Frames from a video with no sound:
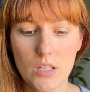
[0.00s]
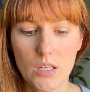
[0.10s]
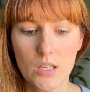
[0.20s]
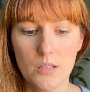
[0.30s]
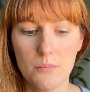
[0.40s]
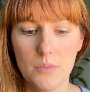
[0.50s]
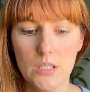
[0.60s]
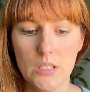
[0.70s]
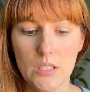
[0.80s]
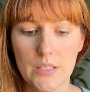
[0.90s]
Um,
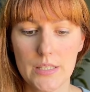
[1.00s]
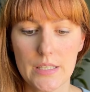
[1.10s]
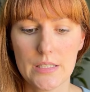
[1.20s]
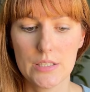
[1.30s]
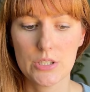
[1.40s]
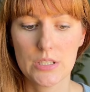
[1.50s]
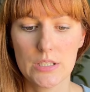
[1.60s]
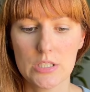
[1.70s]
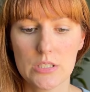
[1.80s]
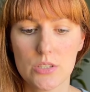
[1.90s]
the conditioning
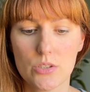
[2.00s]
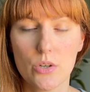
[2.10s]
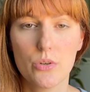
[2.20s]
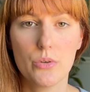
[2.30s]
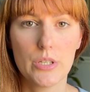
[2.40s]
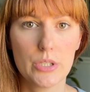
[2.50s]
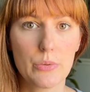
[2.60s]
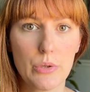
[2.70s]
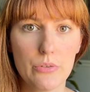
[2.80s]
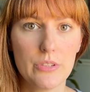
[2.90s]
is so
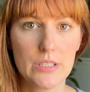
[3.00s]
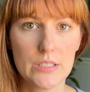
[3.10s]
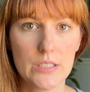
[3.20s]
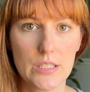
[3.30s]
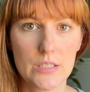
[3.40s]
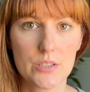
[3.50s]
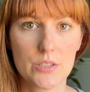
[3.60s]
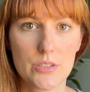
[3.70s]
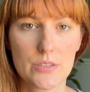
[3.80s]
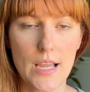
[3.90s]
interwoven into
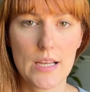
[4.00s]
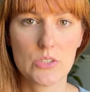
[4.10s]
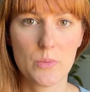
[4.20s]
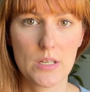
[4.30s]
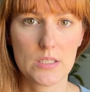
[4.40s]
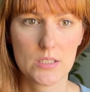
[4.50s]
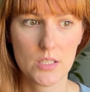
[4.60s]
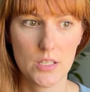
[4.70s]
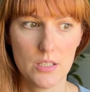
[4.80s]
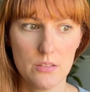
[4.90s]
those aspects
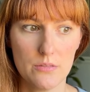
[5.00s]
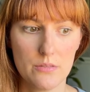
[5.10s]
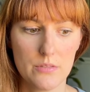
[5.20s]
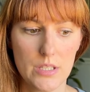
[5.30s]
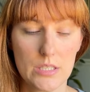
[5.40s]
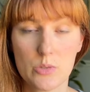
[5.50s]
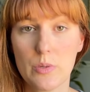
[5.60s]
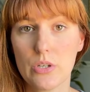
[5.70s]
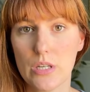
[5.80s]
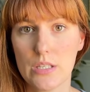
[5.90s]
of the
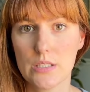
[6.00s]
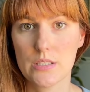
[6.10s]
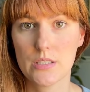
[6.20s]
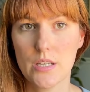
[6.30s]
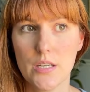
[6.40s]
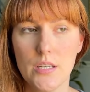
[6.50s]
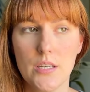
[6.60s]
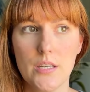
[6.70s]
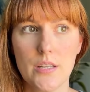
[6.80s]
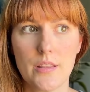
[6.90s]
experience
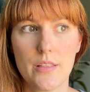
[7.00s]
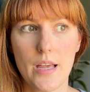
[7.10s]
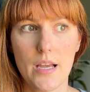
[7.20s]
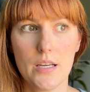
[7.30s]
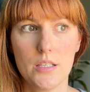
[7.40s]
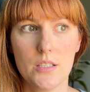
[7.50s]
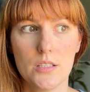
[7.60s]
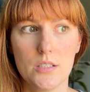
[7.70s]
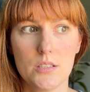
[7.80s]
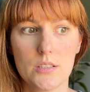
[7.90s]
that
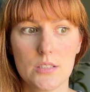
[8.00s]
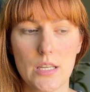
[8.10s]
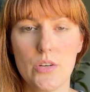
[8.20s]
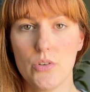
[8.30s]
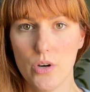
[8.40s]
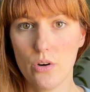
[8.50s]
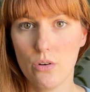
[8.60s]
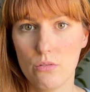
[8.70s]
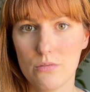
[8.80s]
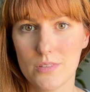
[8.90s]
say
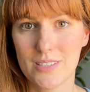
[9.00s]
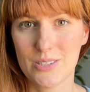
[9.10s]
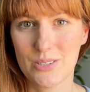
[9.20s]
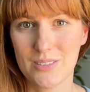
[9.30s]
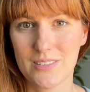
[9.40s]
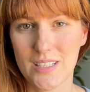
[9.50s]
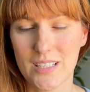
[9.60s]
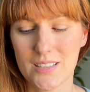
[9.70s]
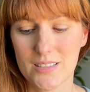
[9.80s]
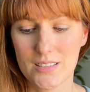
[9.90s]
no to certain
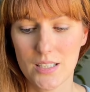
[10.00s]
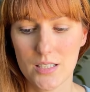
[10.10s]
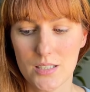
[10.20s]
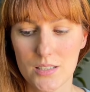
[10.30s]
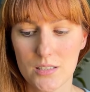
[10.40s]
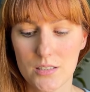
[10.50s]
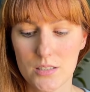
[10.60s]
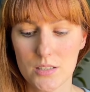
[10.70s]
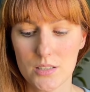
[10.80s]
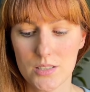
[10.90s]
things, like
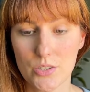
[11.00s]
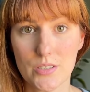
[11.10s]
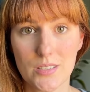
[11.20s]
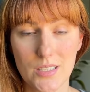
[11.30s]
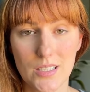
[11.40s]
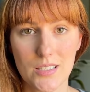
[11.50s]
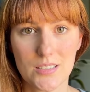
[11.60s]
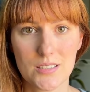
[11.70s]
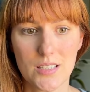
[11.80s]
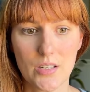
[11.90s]
certain
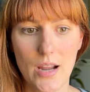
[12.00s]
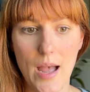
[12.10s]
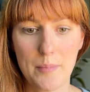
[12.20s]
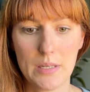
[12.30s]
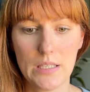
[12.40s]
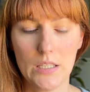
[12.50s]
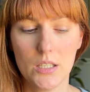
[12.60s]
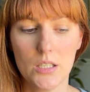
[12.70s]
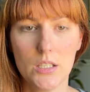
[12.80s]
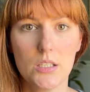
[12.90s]
things that are happening
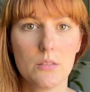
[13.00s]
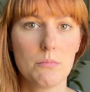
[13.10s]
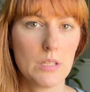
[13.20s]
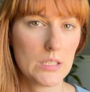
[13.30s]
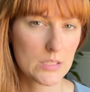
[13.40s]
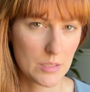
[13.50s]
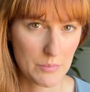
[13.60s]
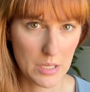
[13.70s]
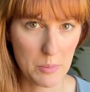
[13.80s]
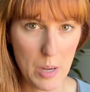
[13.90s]
mean
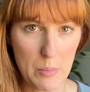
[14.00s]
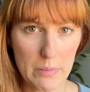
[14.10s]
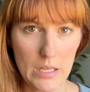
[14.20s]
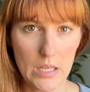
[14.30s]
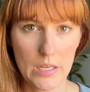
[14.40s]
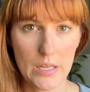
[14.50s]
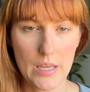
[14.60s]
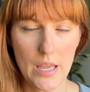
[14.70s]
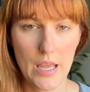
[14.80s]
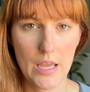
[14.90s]
something about me,
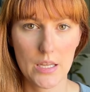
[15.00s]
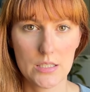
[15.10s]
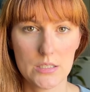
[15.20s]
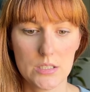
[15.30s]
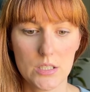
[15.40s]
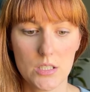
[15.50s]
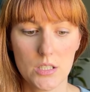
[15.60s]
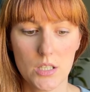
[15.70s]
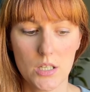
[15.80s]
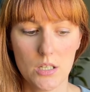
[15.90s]
and
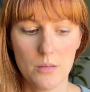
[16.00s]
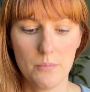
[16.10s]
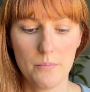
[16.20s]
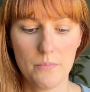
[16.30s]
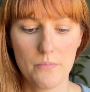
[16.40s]
um,